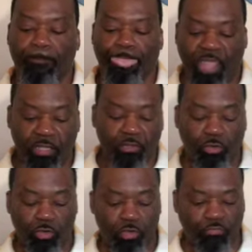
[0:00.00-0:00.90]
Thank the
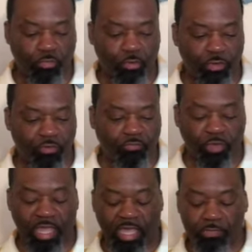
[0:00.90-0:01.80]
Lord for
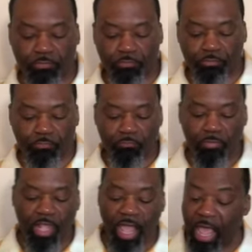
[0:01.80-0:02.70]
that.
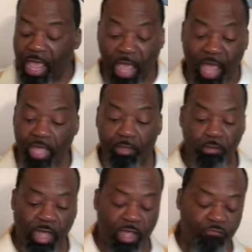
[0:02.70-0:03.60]

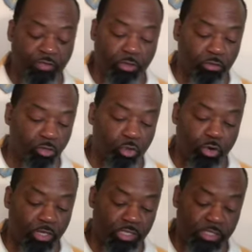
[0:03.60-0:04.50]
I felt the
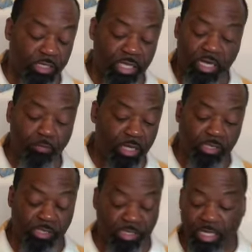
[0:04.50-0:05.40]
Lord just leading me
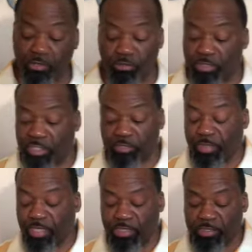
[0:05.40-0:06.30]
to say those things
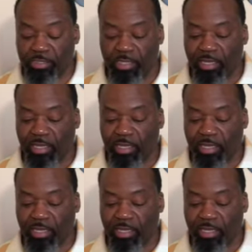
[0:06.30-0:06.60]
because